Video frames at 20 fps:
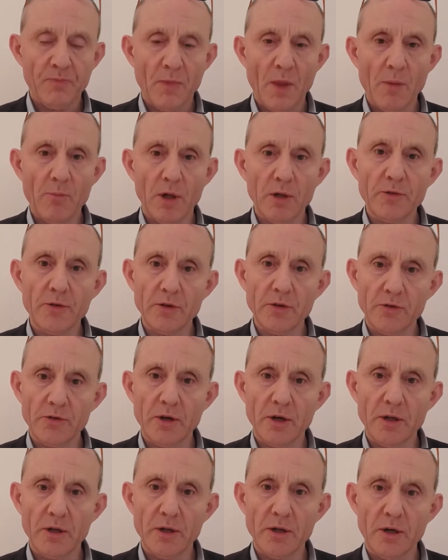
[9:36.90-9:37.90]

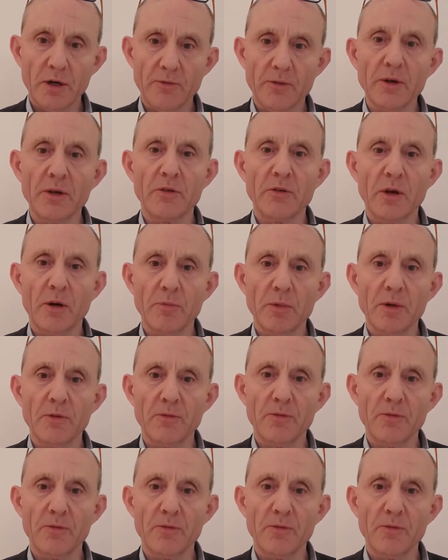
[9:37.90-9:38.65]
multicellular, for example,